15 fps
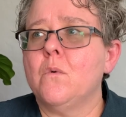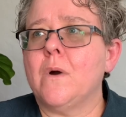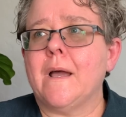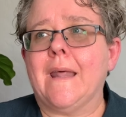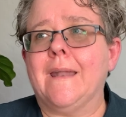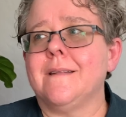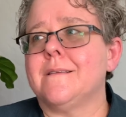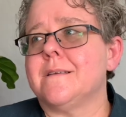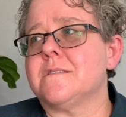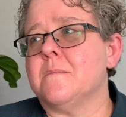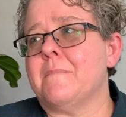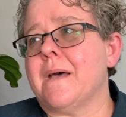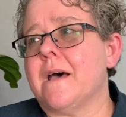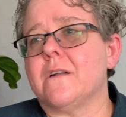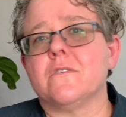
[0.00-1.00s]
and it doesn't
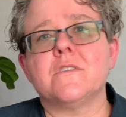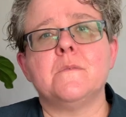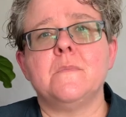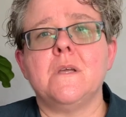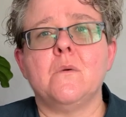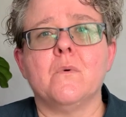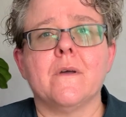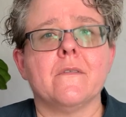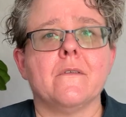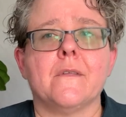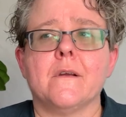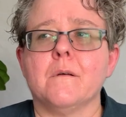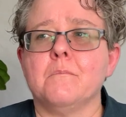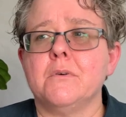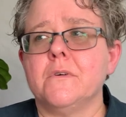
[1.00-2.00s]
matter to me whether
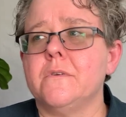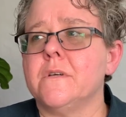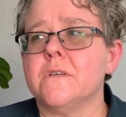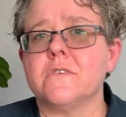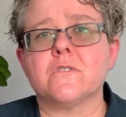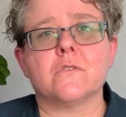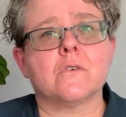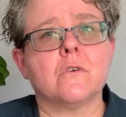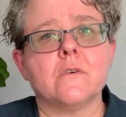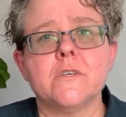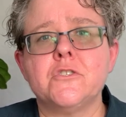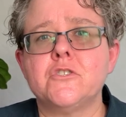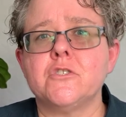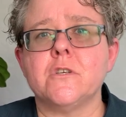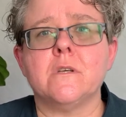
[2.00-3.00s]
they're Buddhist or
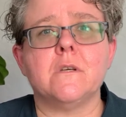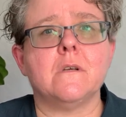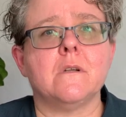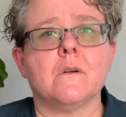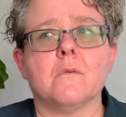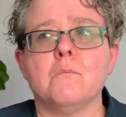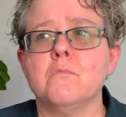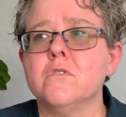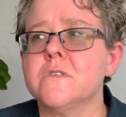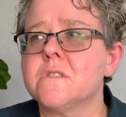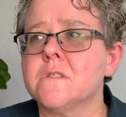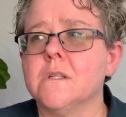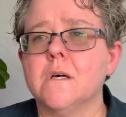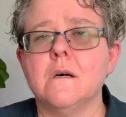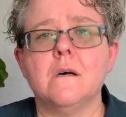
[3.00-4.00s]
Christian or
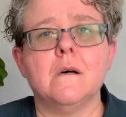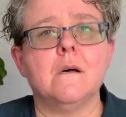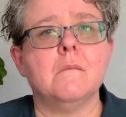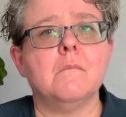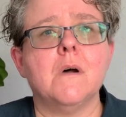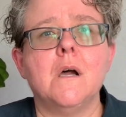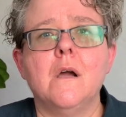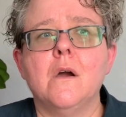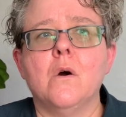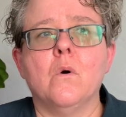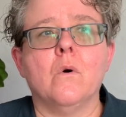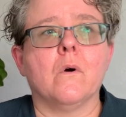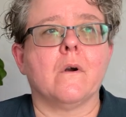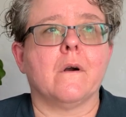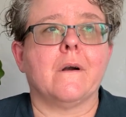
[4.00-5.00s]
Muslim,
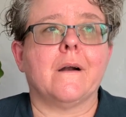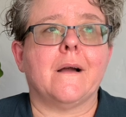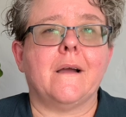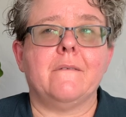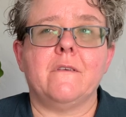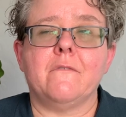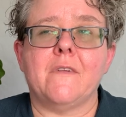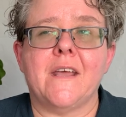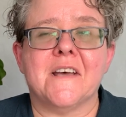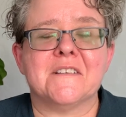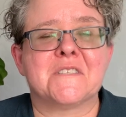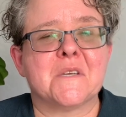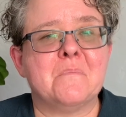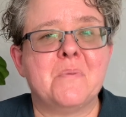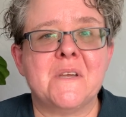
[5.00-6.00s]
or I've even had
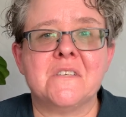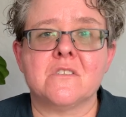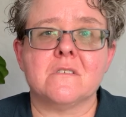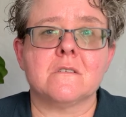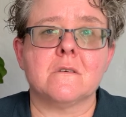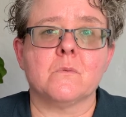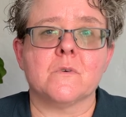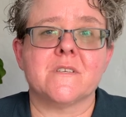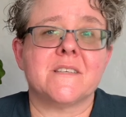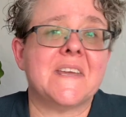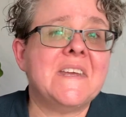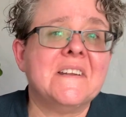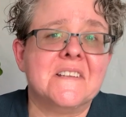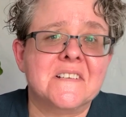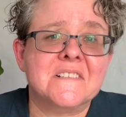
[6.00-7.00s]
some patients who were
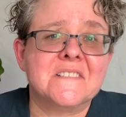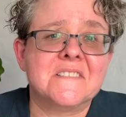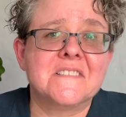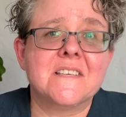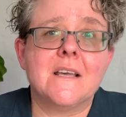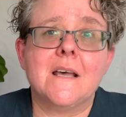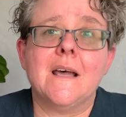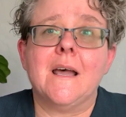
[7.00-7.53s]
Satanists.